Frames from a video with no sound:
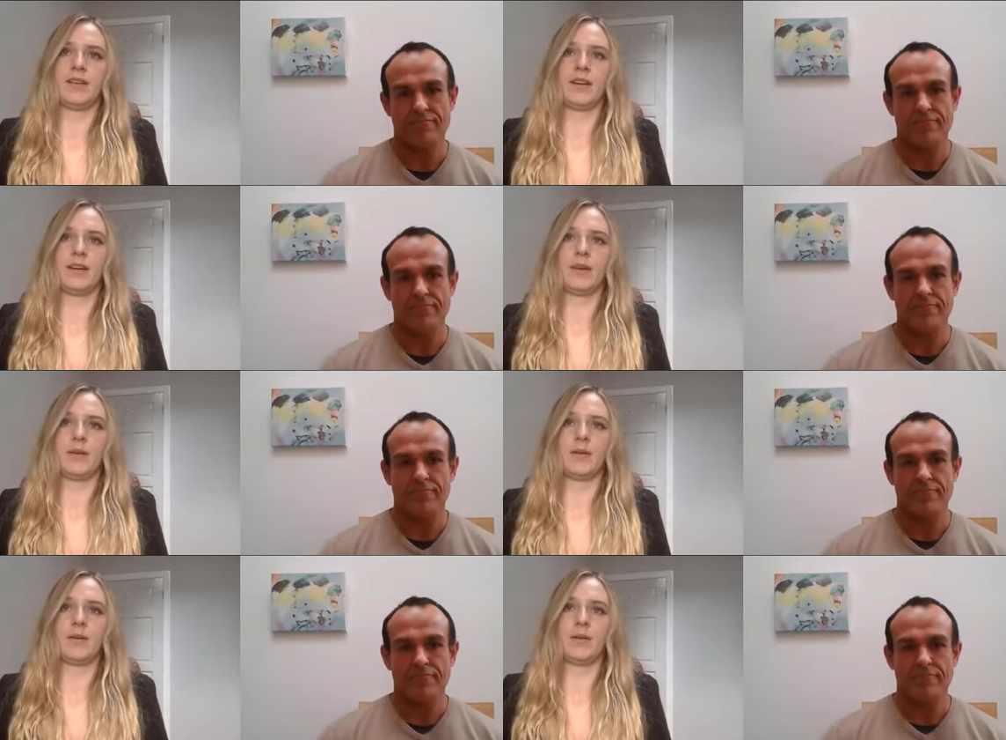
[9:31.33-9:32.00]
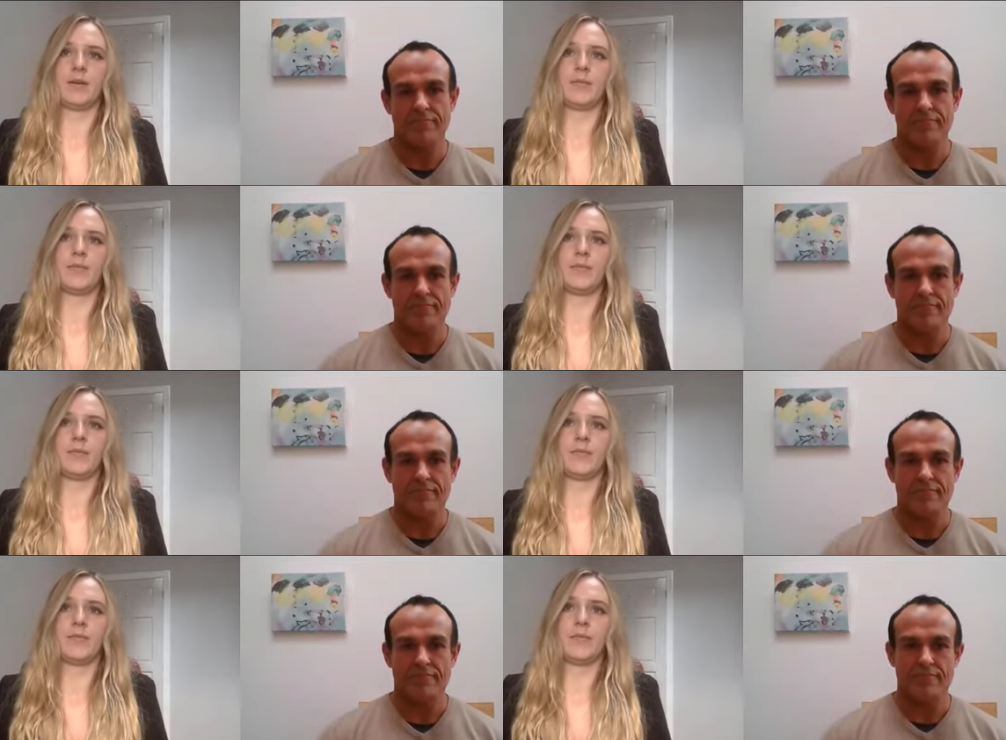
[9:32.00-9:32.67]
Speaker 1: um,
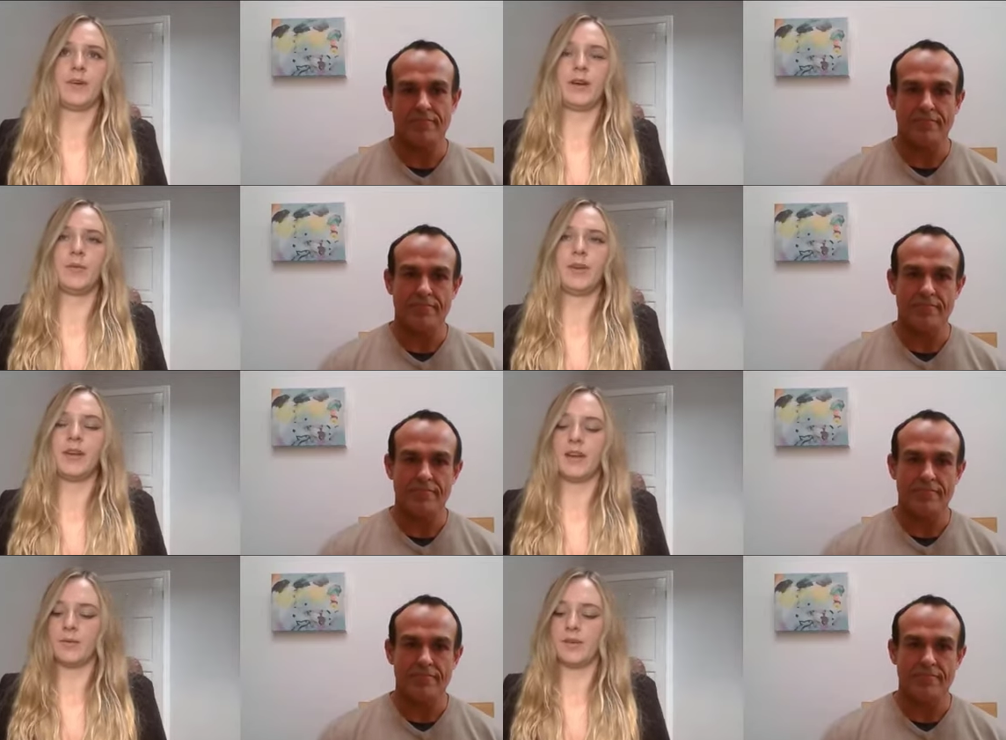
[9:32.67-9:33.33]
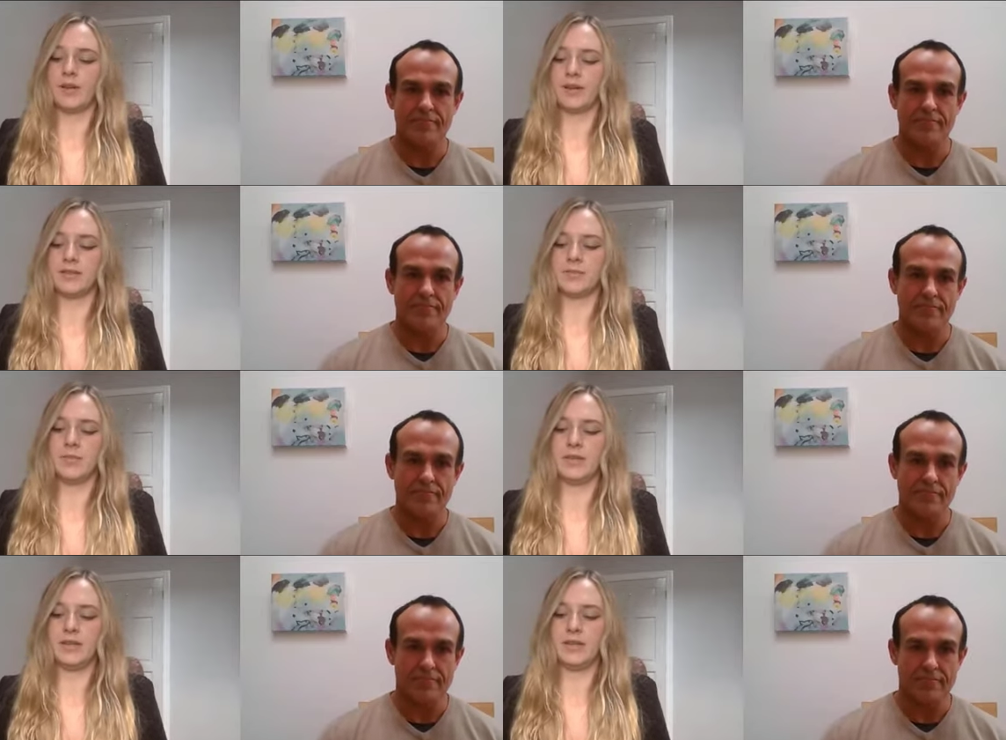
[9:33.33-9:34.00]
uh, yeah, I would like to
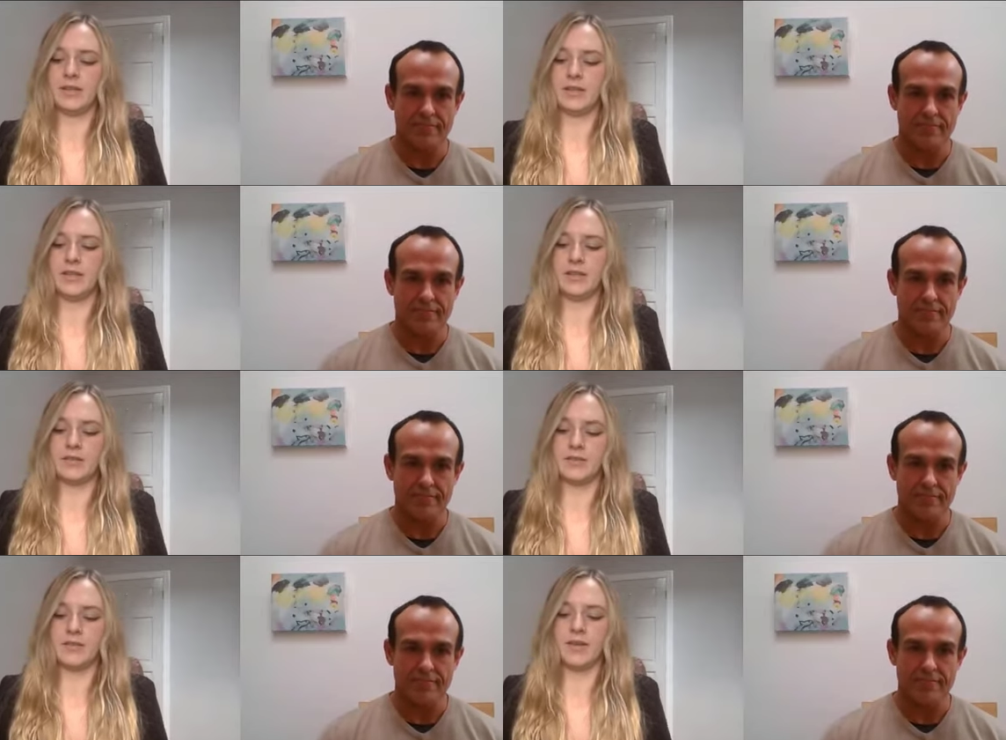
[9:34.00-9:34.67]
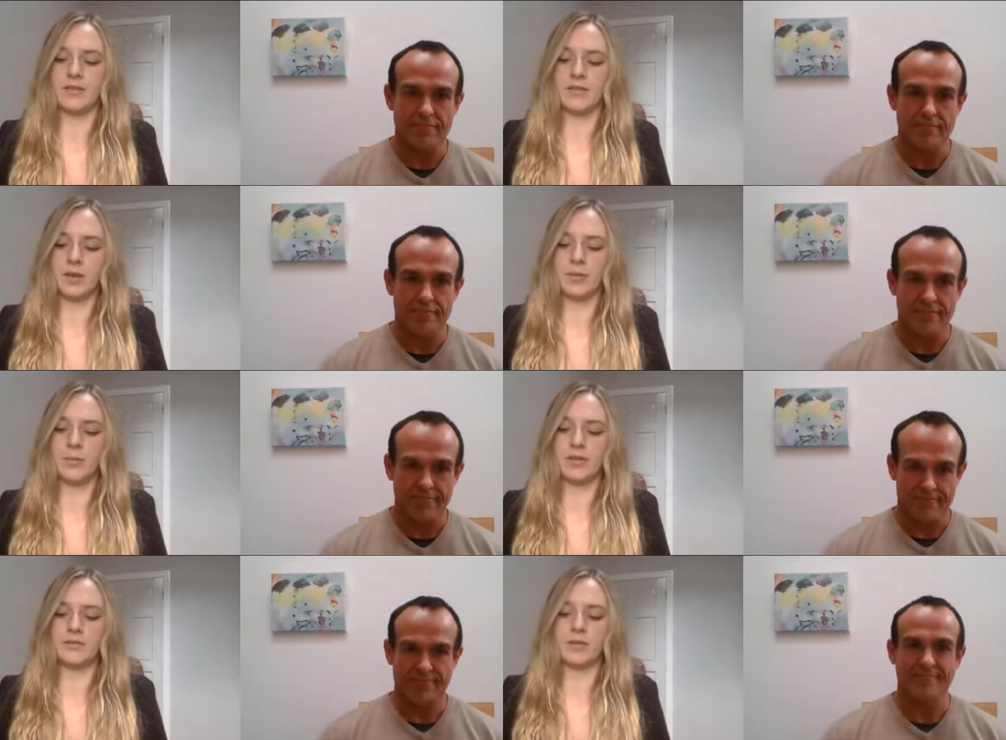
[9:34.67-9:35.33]
be an integrative
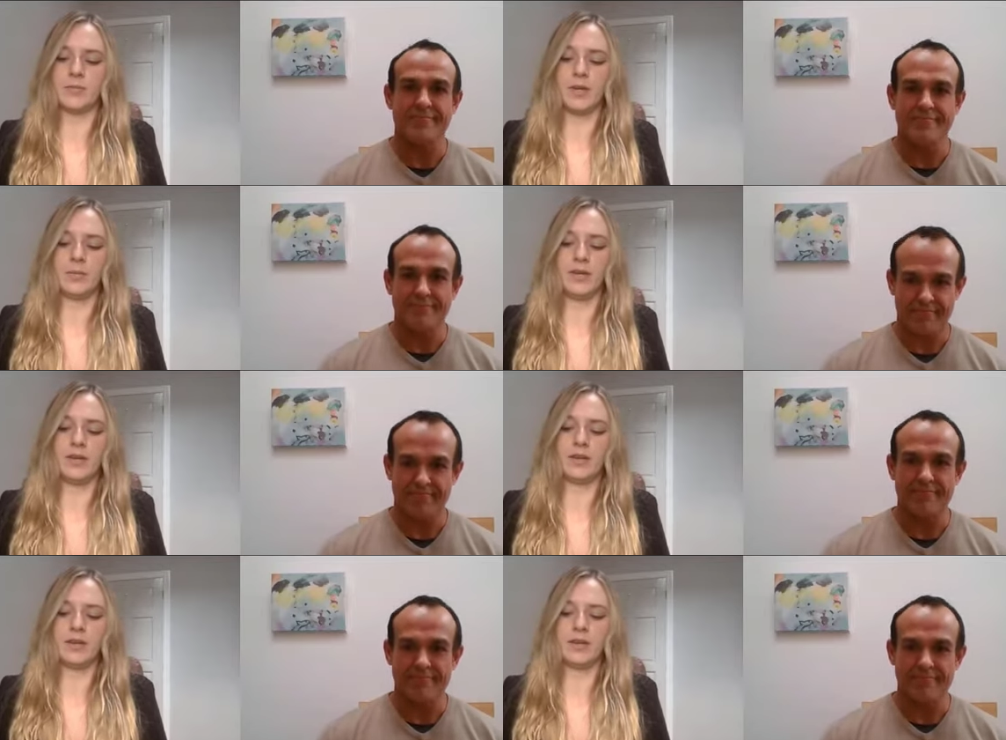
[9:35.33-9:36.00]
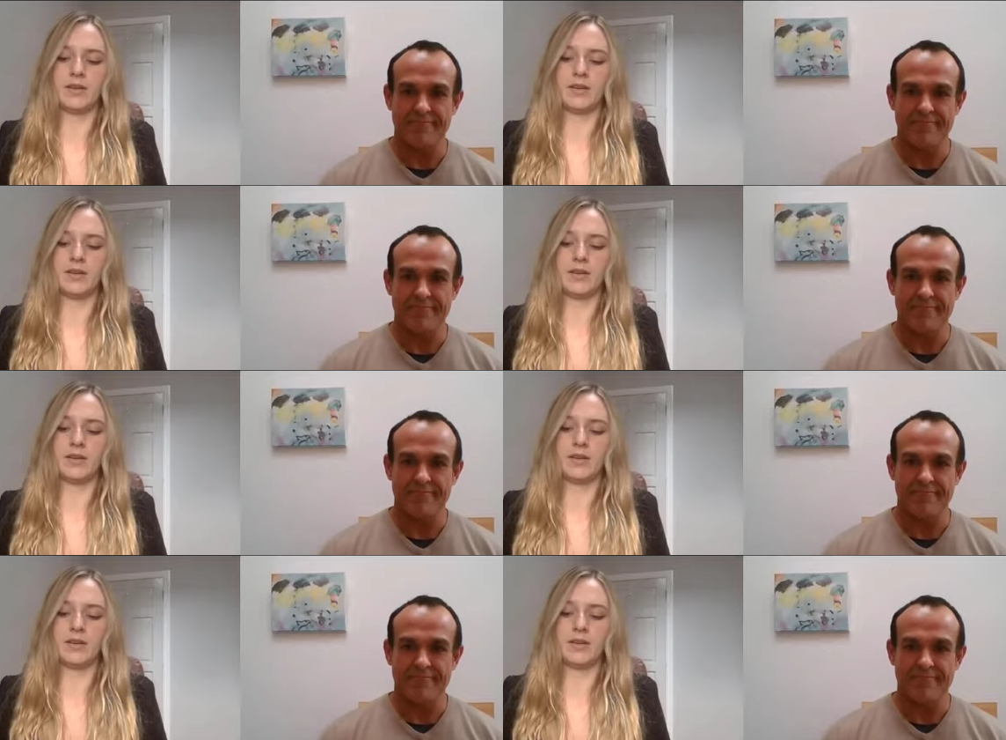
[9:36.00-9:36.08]
therapist or maybe